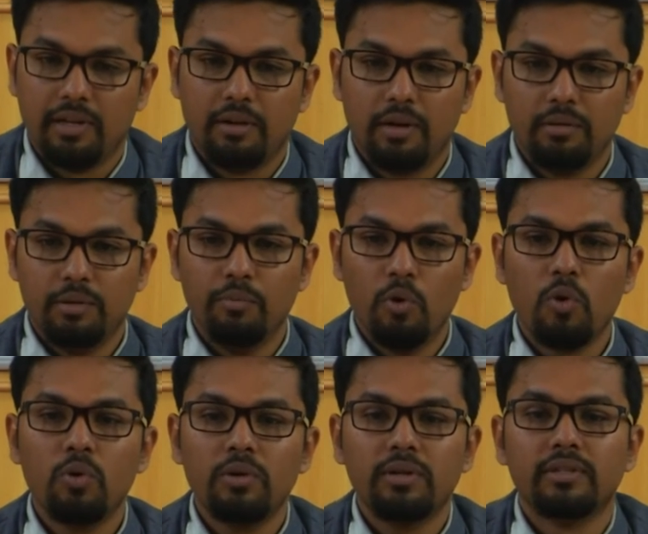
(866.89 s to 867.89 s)
the
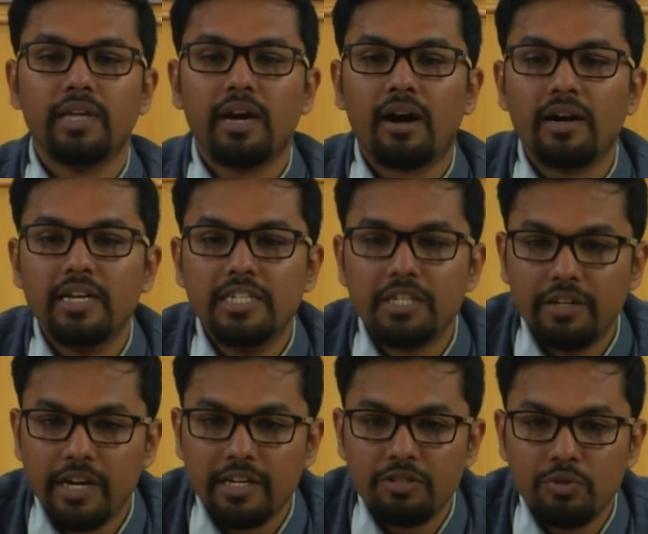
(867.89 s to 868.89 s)
more they are
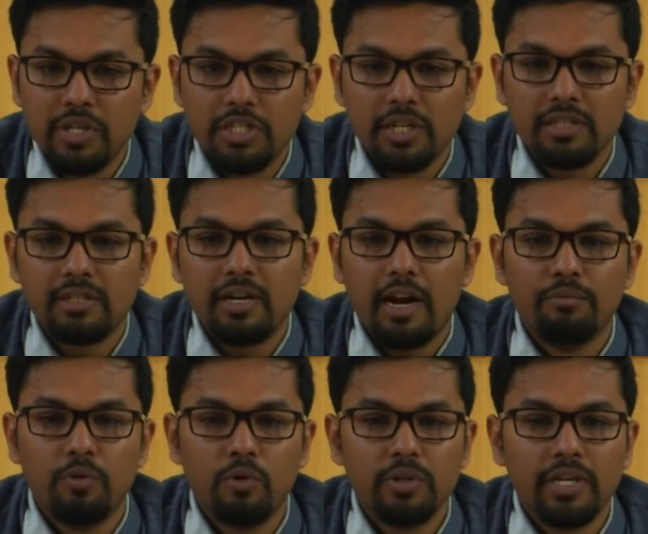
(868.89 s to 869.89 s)
integrated to each other and
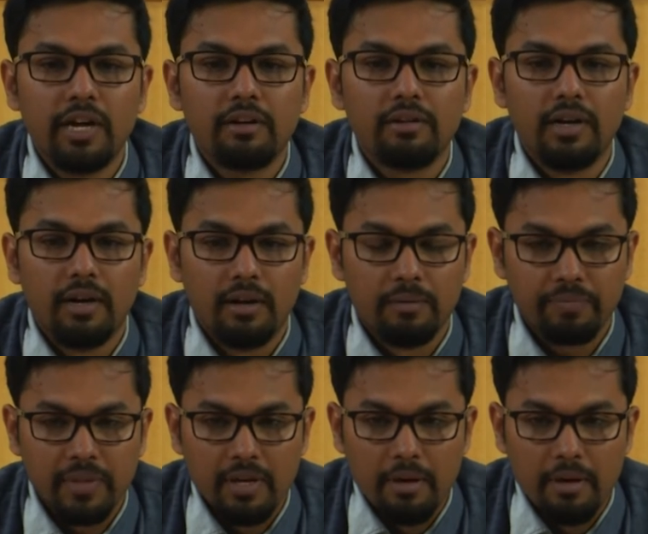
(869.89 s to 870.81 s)
more they are um,